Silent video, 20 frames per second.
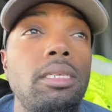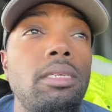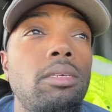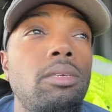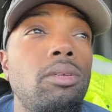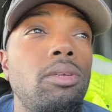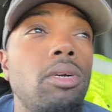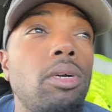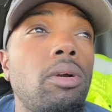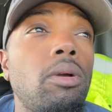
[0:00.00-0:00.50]

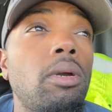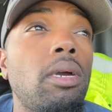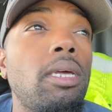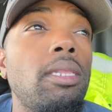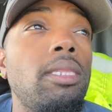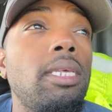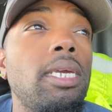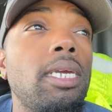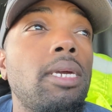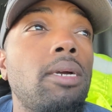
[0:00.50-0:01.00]
You know, I
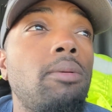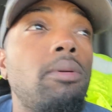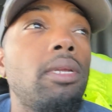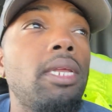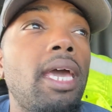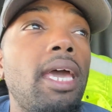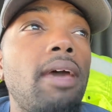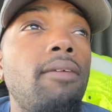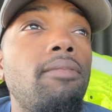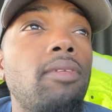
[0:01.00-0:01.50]
think I would
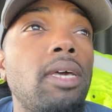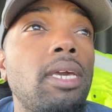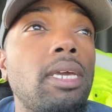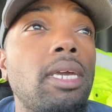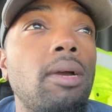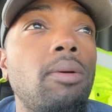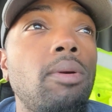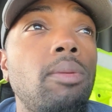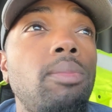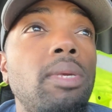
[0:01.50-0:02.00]
have like
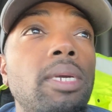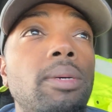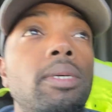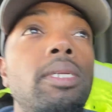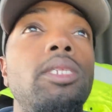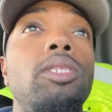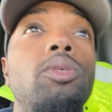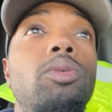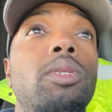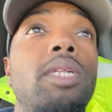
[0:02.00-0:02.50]
I would be able
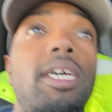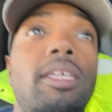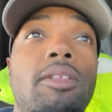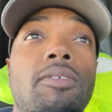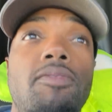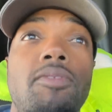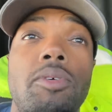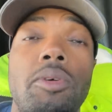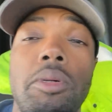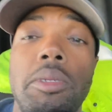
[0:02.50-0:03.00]
to do like the
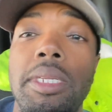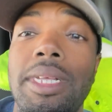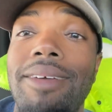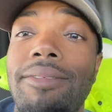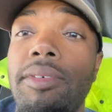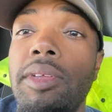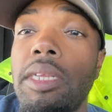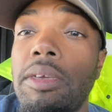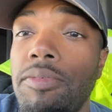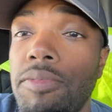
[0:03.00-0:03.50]
full
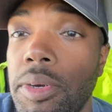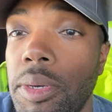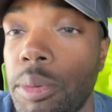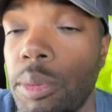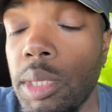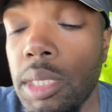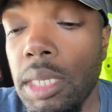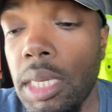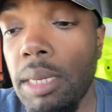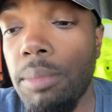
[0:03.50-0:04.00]
eleven if I
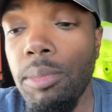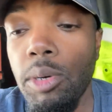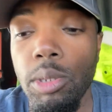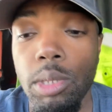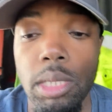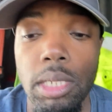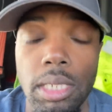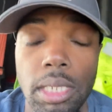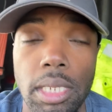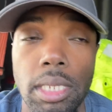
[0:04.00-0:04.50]
was like
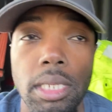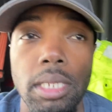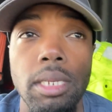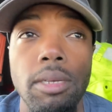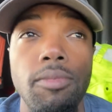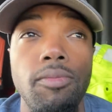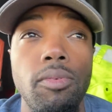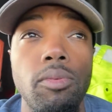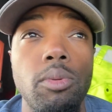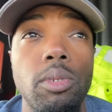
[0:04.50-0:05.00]
mostly
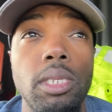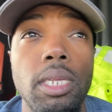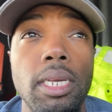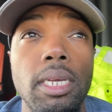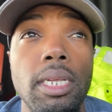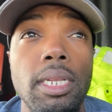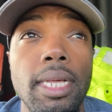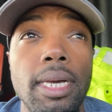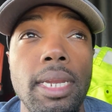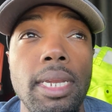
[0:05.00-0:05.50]
if it was like
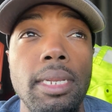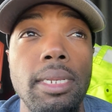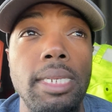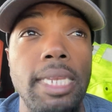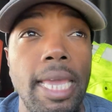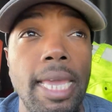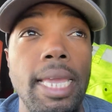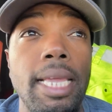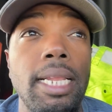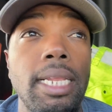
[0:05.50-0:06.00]
a lot of
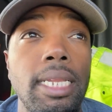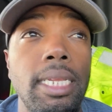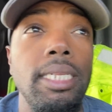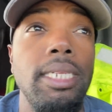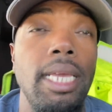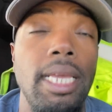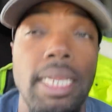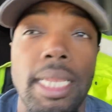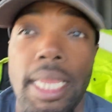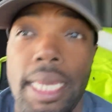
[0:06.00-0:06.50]
day
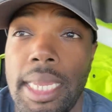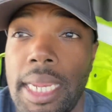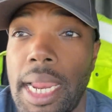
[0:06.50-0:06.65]
daylight